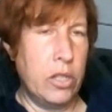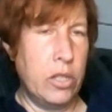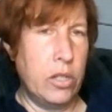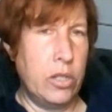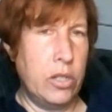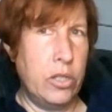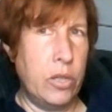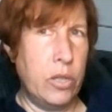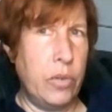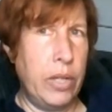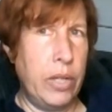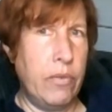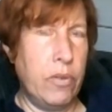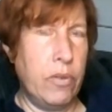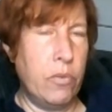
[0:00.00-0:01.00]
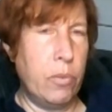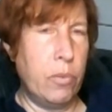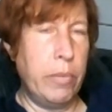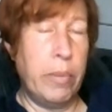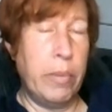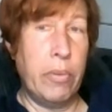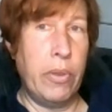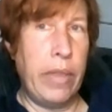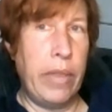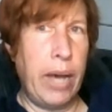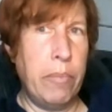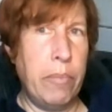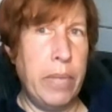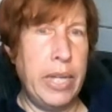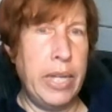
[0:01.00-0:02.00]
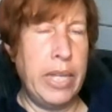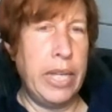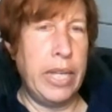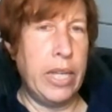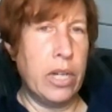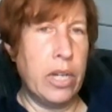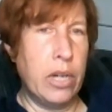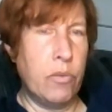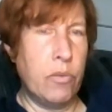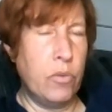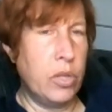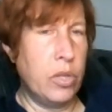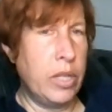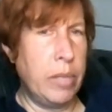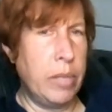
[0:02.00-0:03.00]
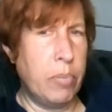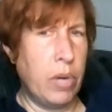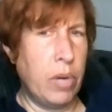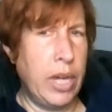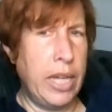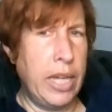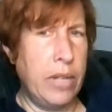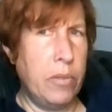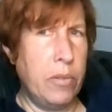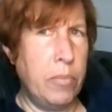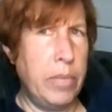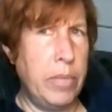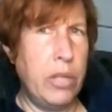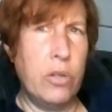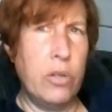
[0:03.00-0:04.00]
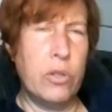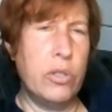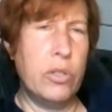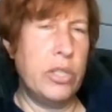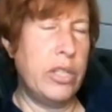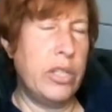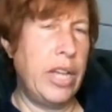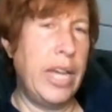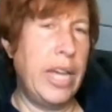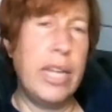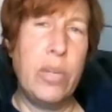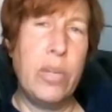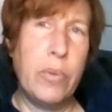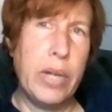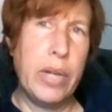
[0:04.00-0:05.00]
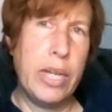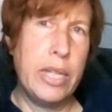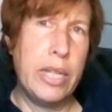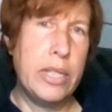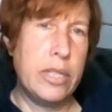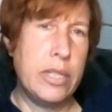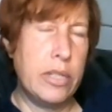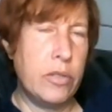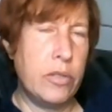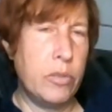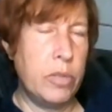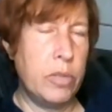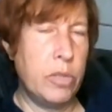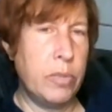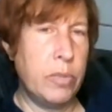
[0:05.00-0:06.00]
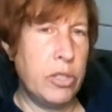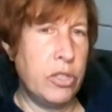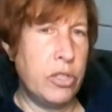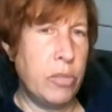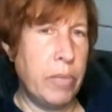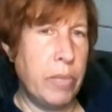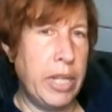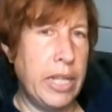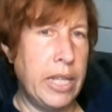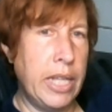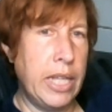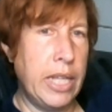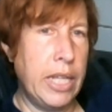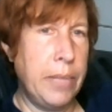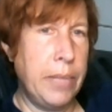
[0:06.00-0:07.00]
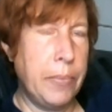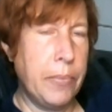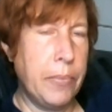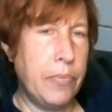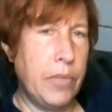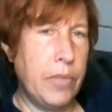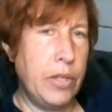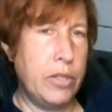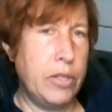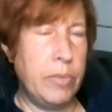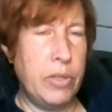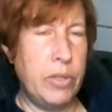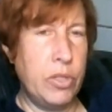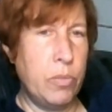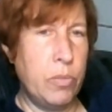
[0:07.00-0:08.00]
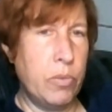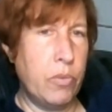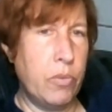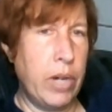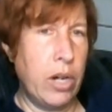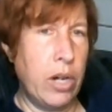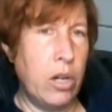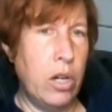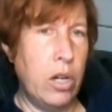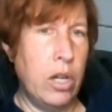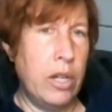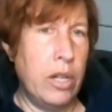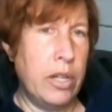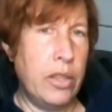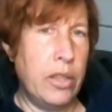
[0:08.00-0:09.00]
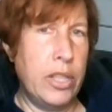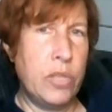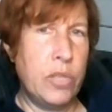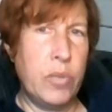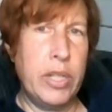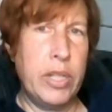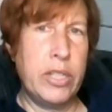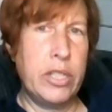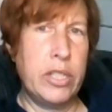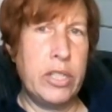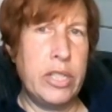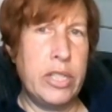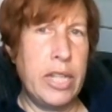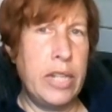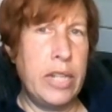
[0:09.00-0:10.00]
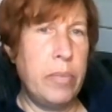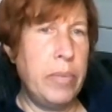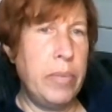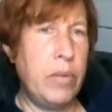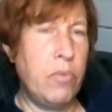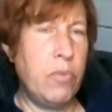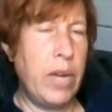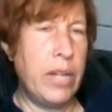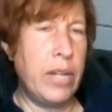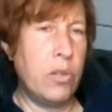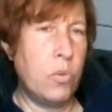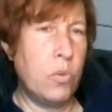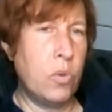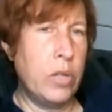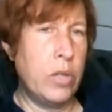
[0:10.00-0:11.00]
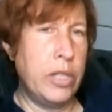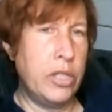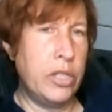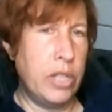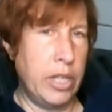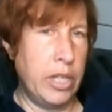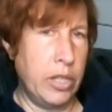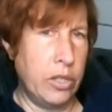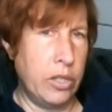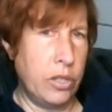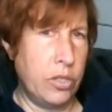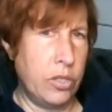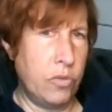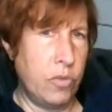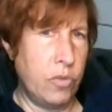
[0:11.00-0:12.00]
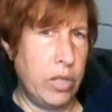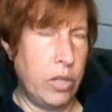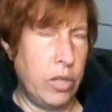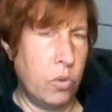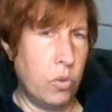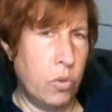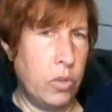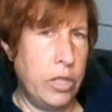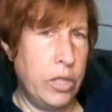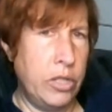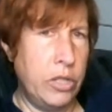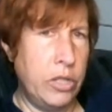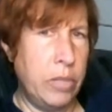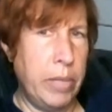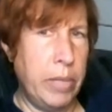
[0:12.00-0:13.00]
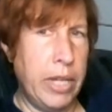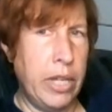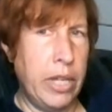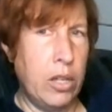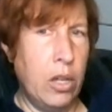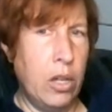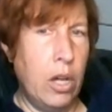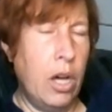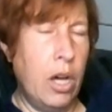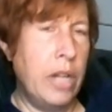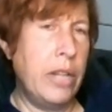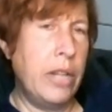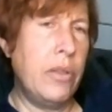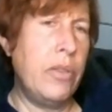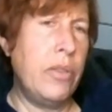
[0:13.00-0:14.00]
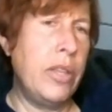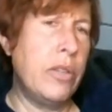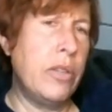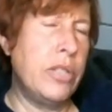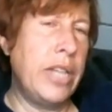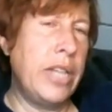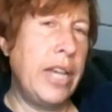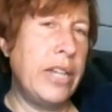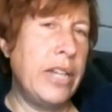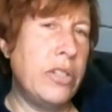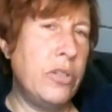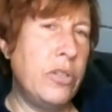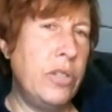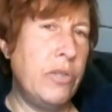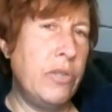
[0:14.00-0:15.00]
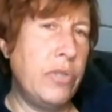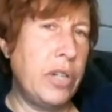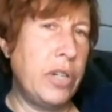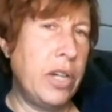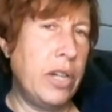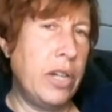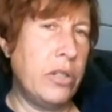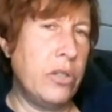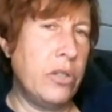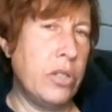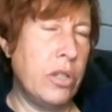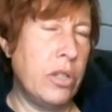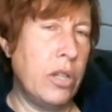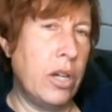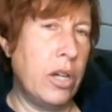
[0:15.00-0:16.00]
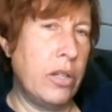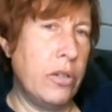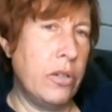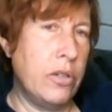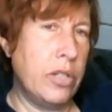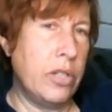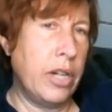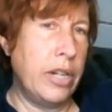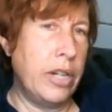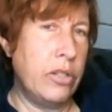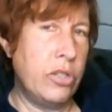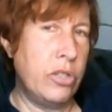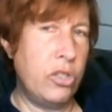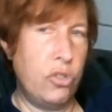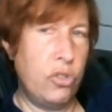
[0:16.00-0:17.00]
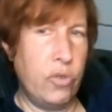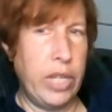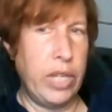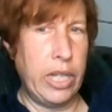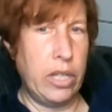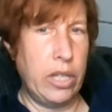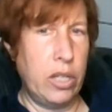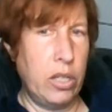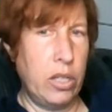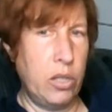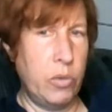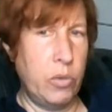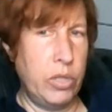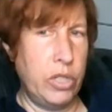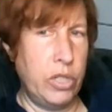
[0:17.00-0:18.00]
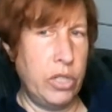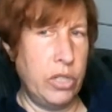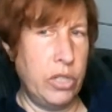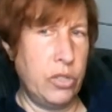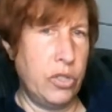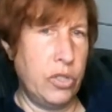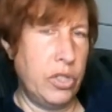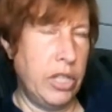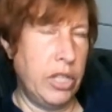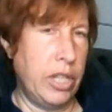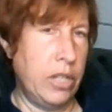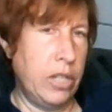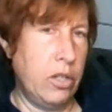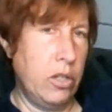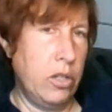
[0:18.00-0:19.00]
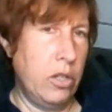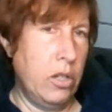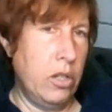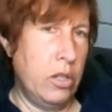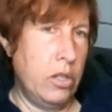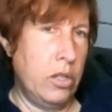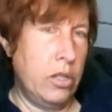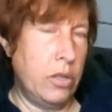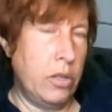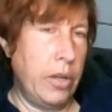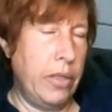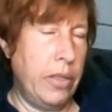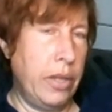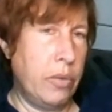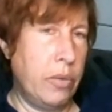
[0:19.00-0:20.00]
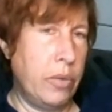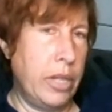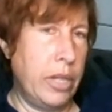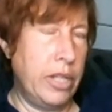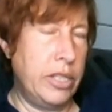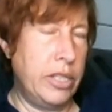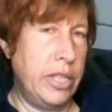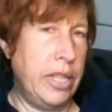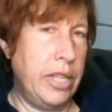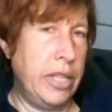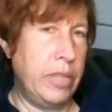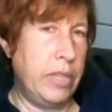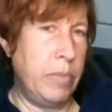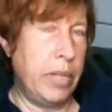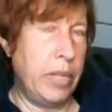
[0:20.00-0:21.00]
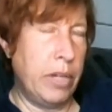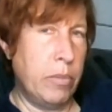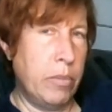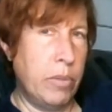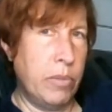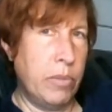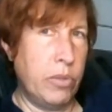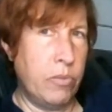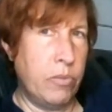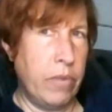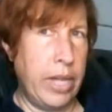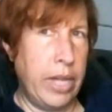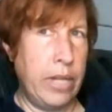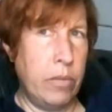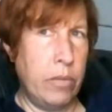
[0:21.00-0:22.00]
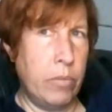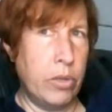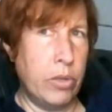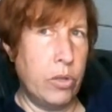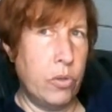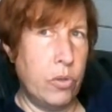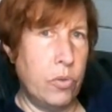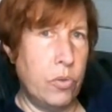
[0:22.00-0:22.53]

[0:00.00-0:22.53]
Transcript: don't even remember that many uh, really bright meteors anyways. There's just been so many lately. Used to be super rare. Now this one is said to be red and orange. It looks really orange to me. Another thing they're saying is they're different colors along their entire streak, which is interesting. So I think we're going to see these become almost rainbow.